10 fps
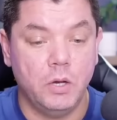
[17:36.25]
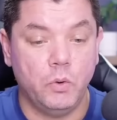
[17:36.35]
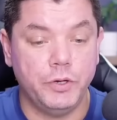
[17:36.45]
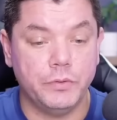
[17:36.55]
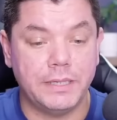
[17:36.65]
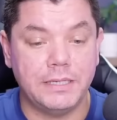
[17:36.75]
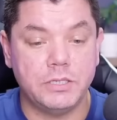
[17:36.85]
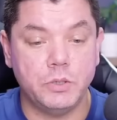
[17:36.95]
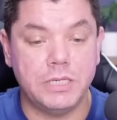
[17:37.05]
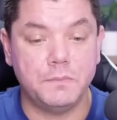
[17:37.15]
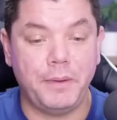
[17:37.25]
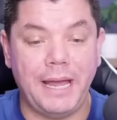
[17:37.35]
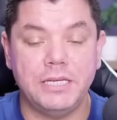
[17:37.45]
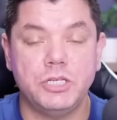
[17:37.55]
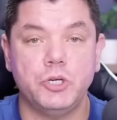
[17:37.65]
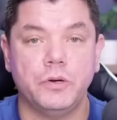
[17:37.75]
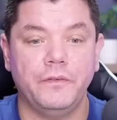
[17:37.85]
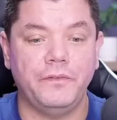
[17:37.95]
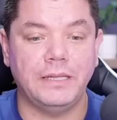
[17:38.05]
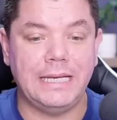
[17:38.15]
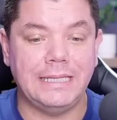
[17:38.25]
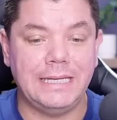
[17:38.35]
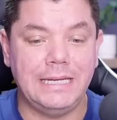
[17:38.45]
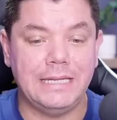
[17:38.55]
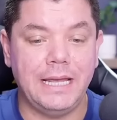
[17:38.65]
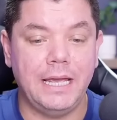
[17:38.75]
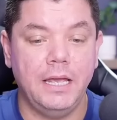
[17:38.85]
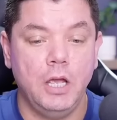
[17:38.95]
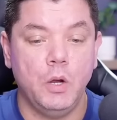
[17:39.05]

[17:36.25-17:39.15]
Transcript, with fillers: All you'll need to do is paste your affiliate link in there.